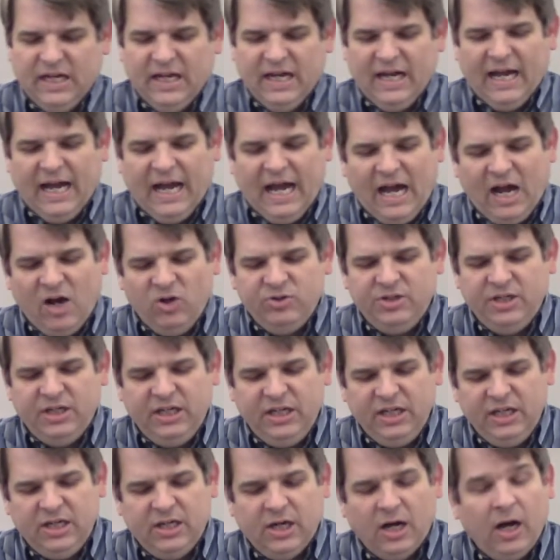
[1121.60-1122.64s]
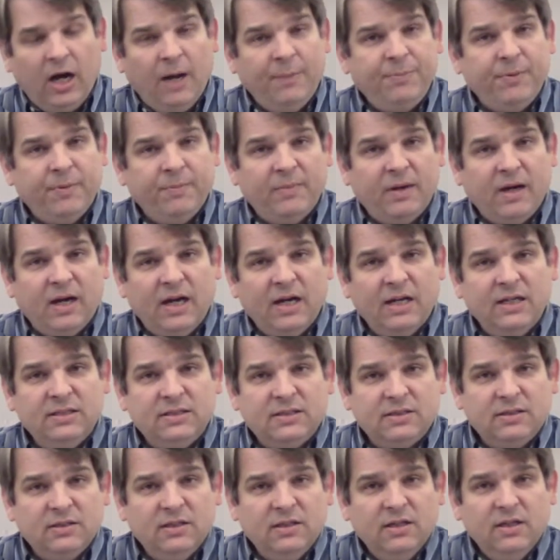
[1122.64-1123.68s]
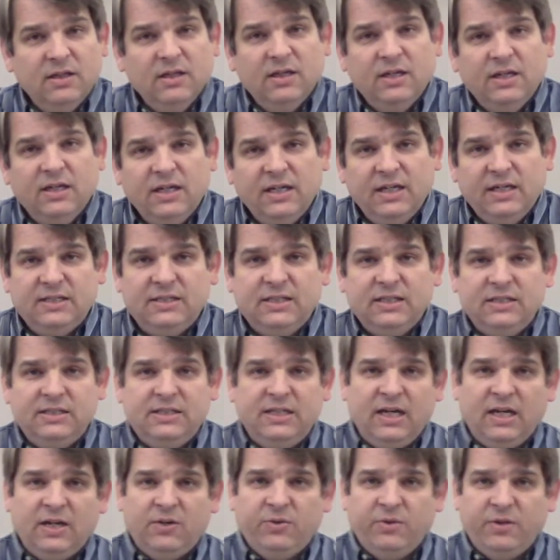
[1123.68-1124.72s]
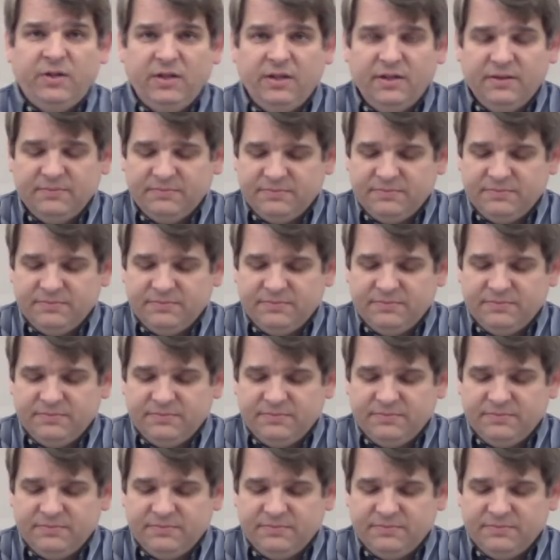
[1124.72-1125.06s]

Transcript: How did he compromise his integrity?